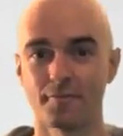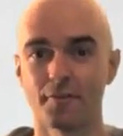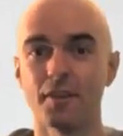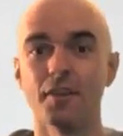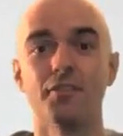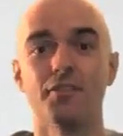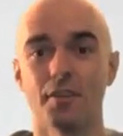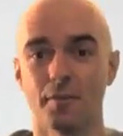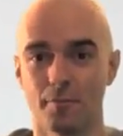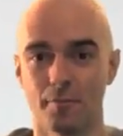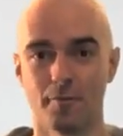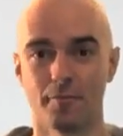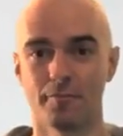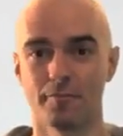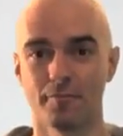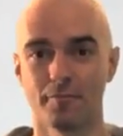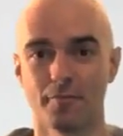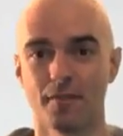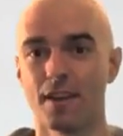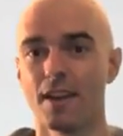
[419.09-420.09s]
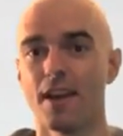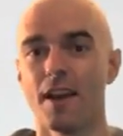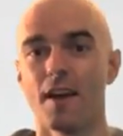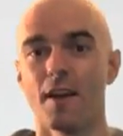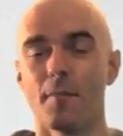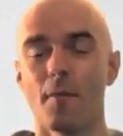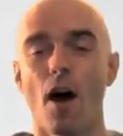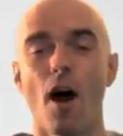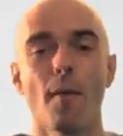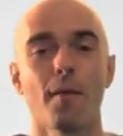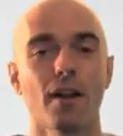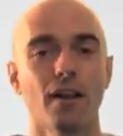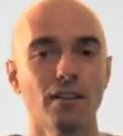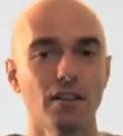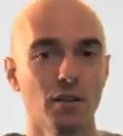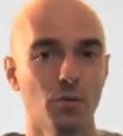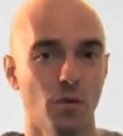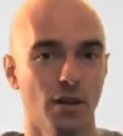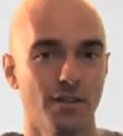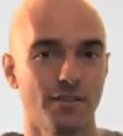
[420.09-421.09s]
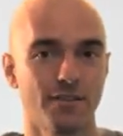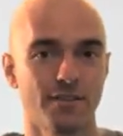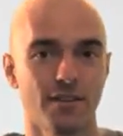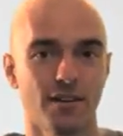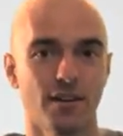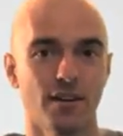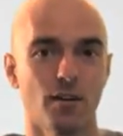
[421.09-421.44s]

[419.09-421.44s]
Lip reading: Very simple. Muhammad Ali once